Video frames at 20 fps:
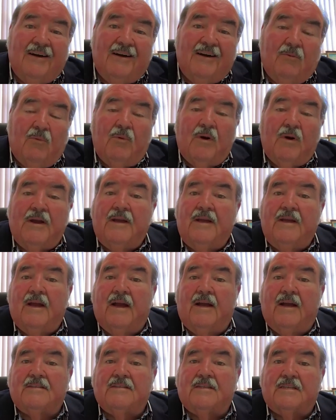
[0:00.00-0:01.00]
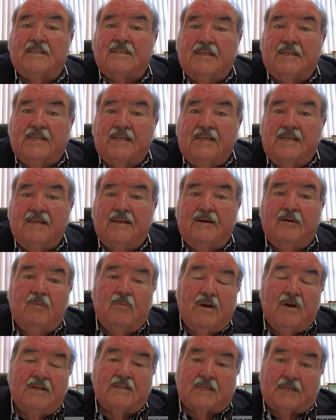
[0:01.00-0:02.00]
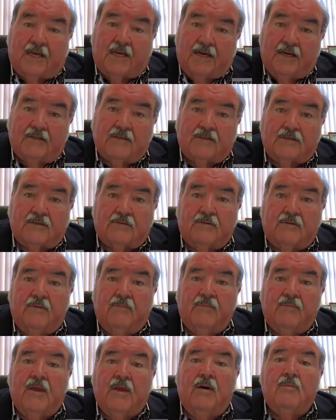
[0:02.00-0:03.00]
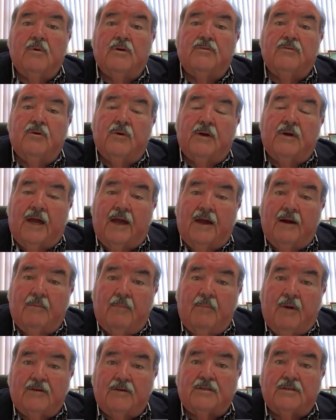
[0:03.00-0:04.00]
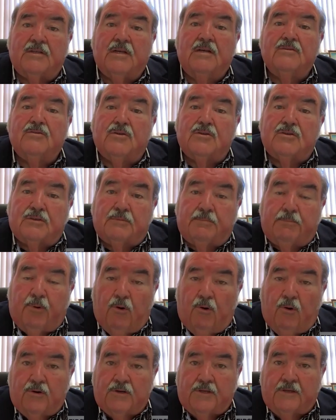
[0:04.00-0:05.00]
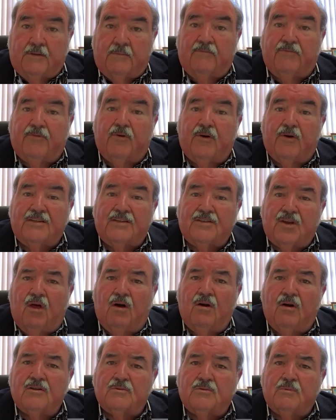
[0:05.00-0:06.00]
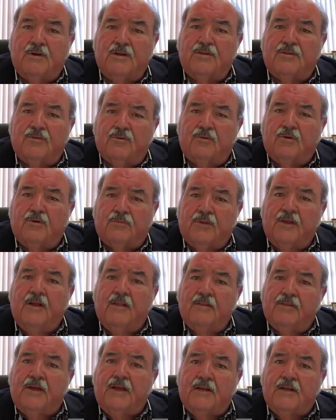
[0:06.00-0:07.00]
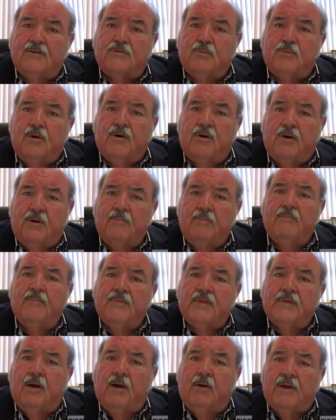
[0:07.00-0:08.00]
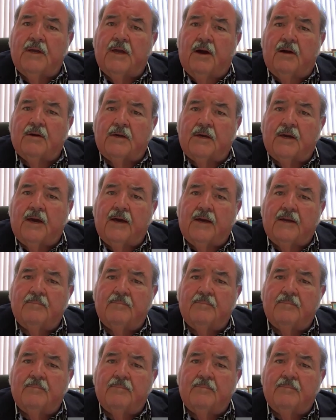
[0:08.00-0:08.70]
We as a city and we as a council were doing our most to support him for as long as we thought things were going okay.